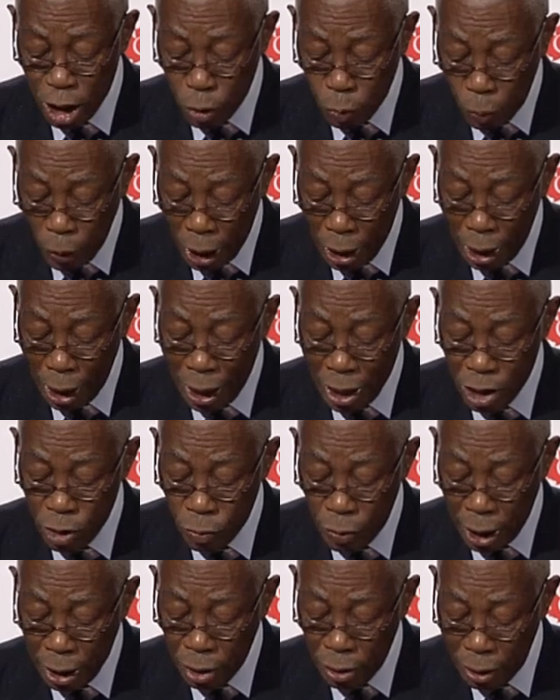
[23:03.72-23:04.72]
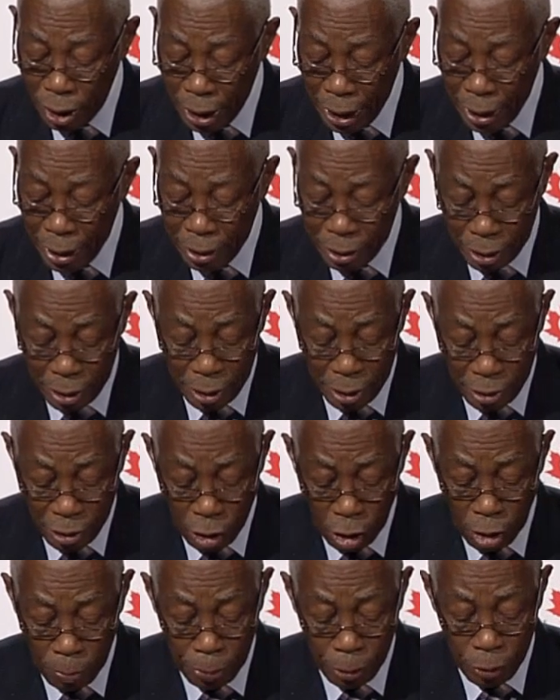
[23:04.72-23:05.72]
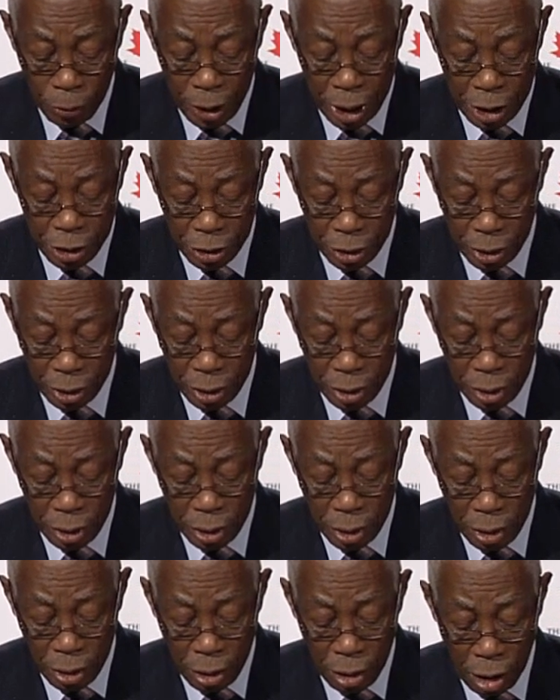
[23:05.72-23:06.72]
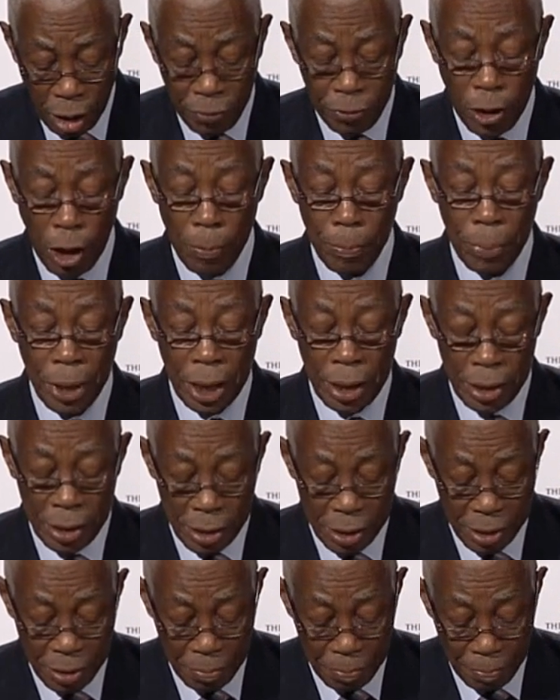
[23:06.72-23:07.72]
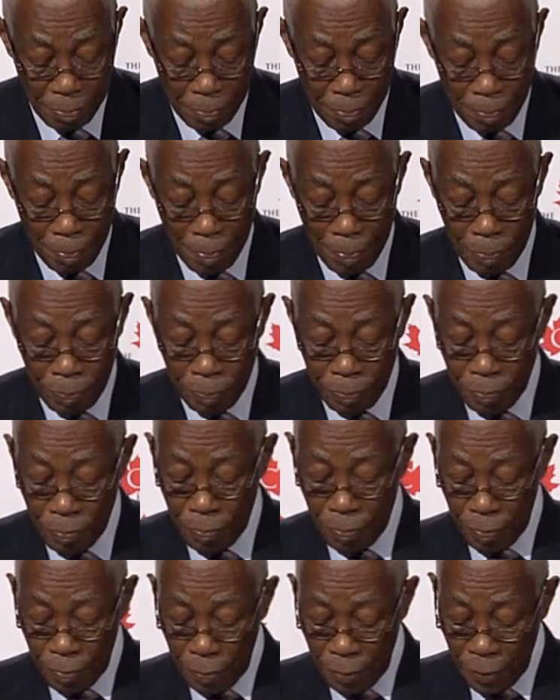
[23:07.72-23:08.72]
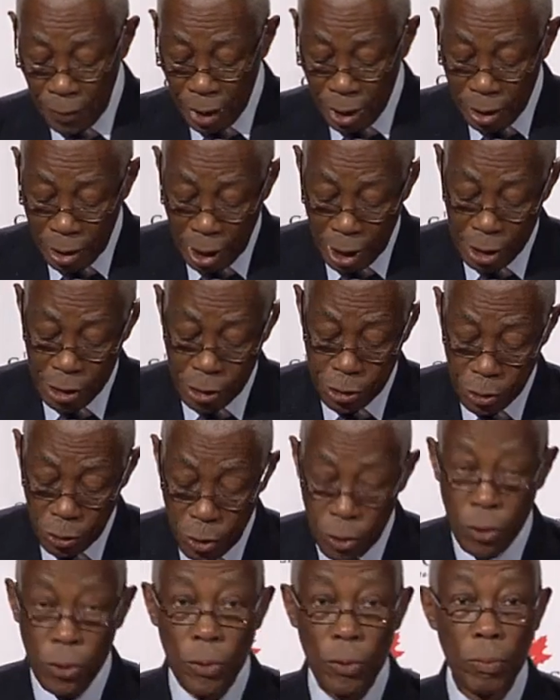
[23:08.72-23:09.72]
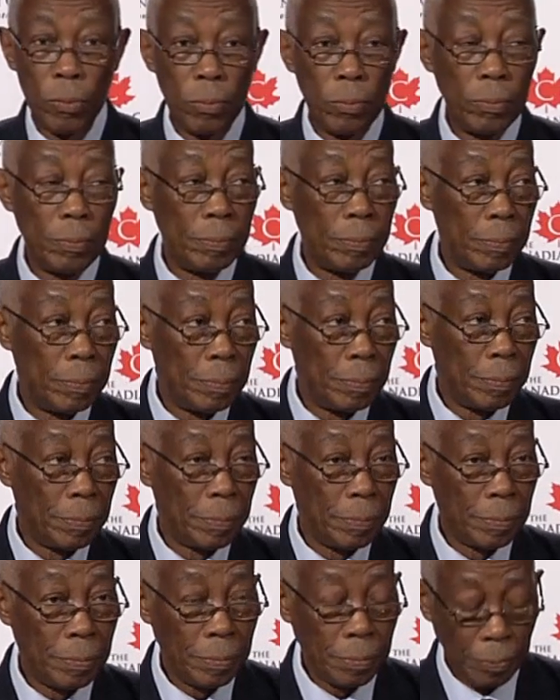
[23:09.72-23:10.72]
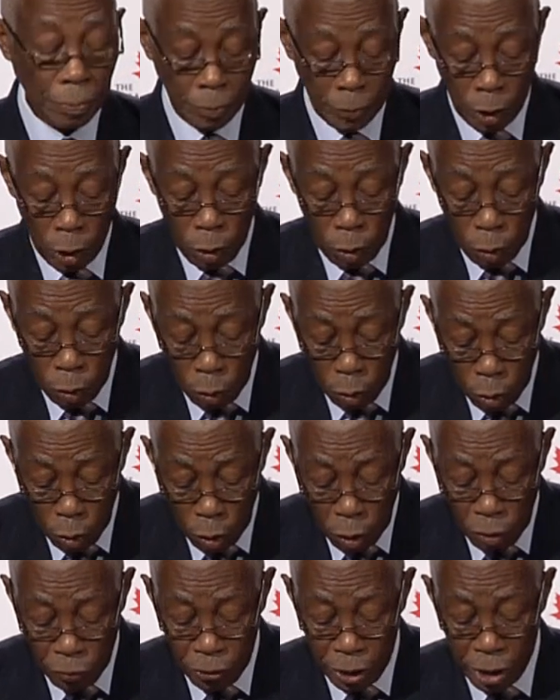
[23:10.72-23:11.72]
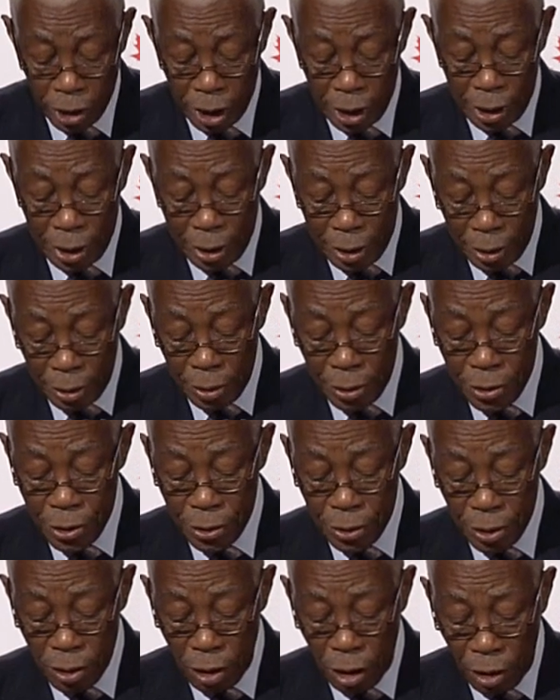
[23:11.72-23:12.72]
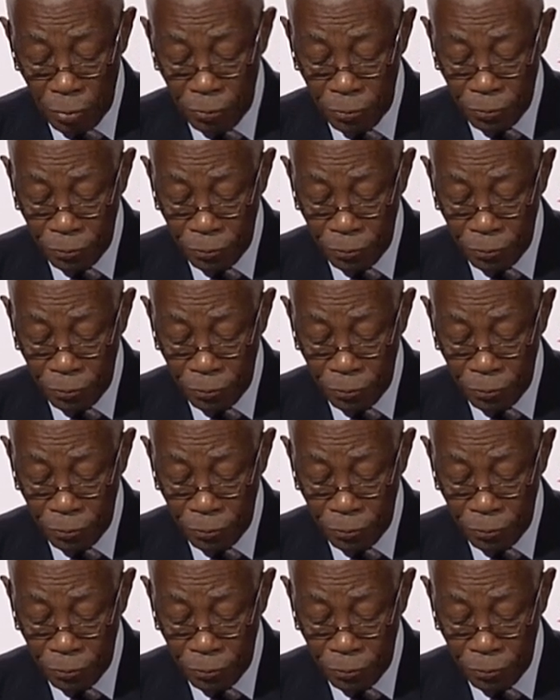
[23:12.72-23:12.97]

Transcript: well as regulate the operation of companies. And so, over the years of